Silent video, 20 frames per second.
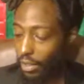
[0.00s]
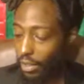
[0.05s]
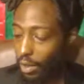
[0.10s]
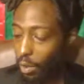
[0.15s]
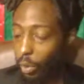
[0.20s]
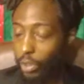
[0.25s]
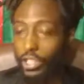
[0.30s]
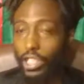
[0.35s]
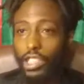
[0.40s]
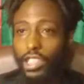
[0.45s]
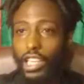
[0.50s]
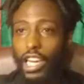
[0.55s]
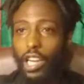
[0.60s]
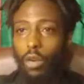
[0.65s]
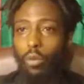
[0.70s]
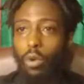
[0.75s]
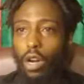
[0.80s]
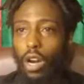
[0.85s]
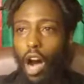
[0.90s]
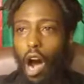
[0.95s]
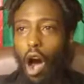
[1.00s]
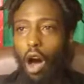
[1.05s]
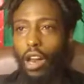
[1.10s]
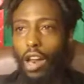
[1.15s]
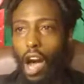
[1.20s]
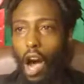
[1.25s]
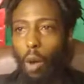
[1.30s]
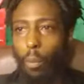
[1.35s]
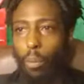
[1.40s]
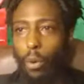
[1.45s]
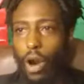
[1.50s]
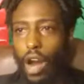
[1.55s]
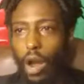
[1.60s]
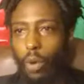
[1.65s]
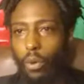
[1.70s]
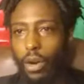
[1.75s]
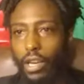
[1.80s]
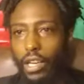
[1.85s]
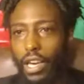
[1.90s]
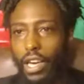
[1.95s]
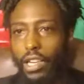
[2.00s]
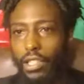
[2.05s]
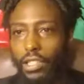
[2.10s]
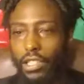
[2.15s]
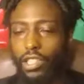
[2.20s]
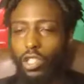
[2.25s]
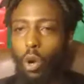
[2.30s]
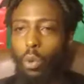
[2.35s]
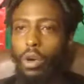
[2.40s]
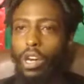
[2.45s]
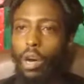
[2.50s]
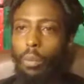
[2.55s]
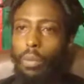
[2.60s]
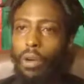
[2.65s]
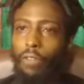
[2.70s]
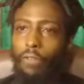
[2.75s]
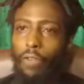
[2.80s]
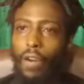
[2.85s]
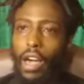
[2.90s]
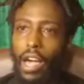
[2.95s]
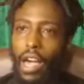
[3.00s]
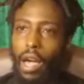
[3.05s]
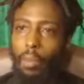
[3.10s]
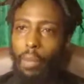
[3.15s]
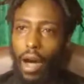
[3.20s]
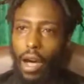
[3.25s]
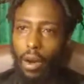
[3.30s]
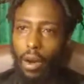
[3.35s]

which is getting rid of all our bread with yeast, so we could be fed